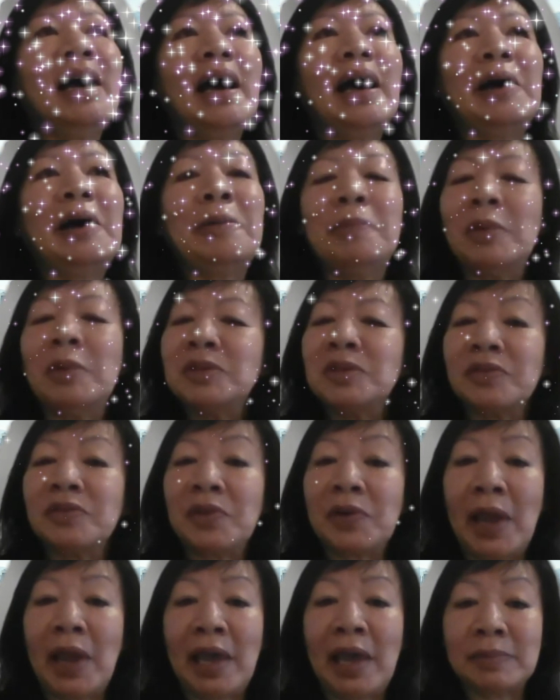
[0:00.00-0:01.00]
most of
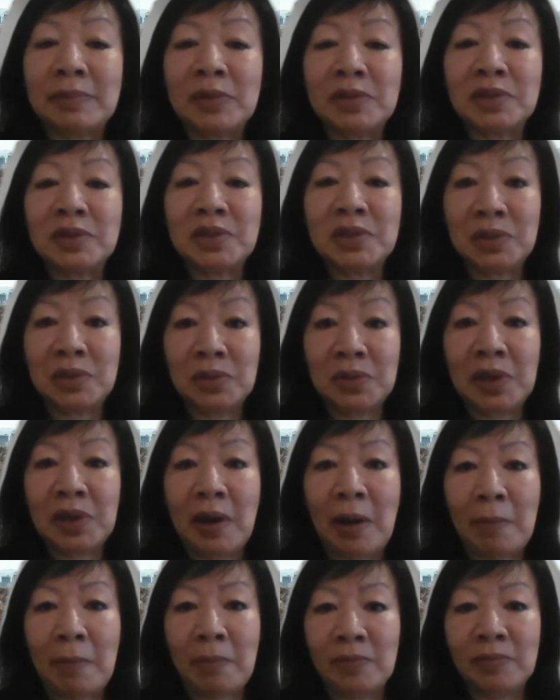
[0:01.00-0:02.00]
our animals do
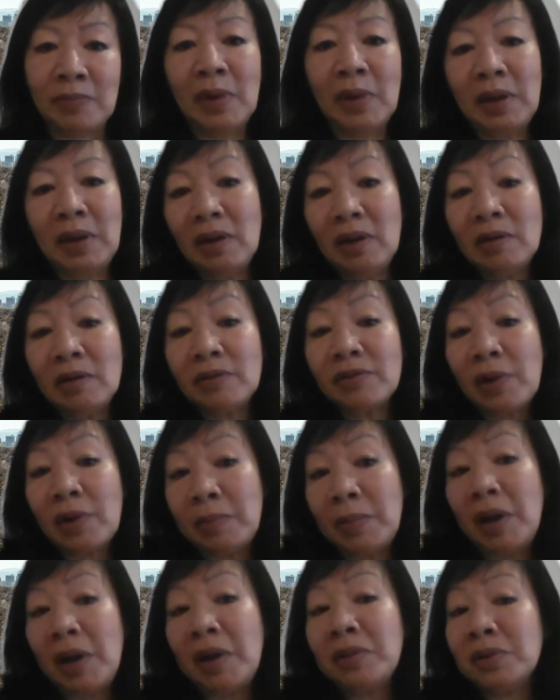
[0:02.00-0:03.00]
come
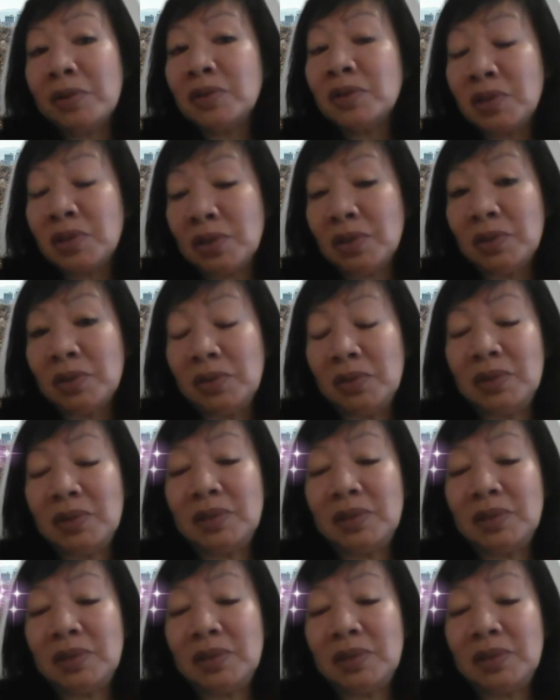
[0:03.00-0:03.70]
from other zoos.